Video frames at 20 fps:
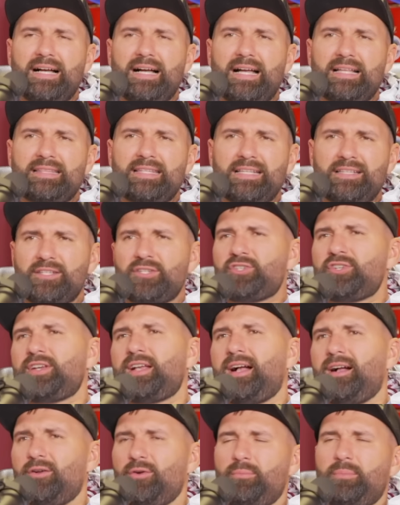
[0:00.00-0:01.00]
I think the
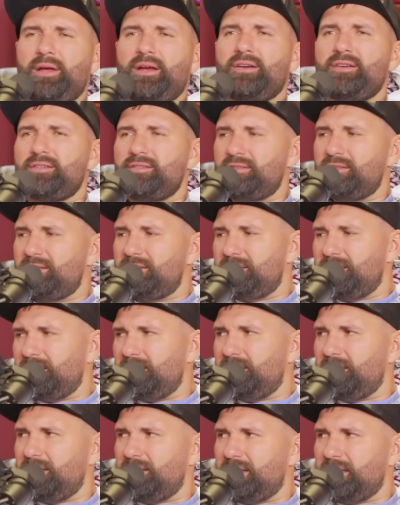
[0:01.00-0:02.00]
Chicago Bears is.
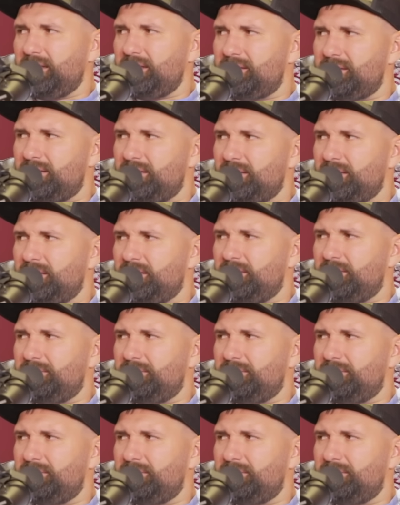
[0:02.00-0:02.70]
Uh, I think it's a